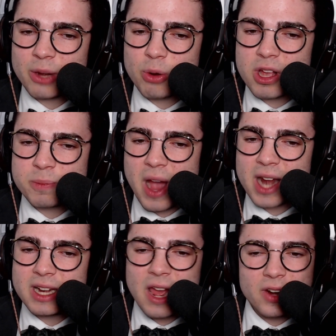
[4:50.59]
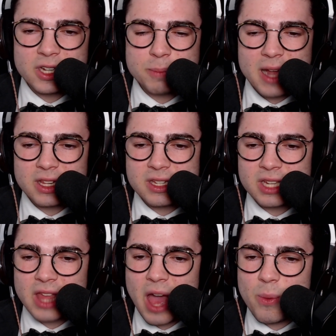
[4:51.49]
cross body. Never expected to see
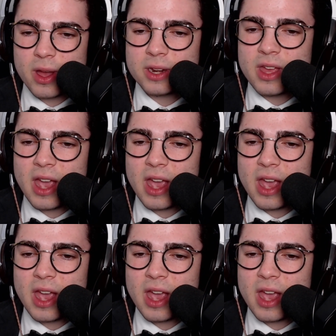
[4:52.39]
that one.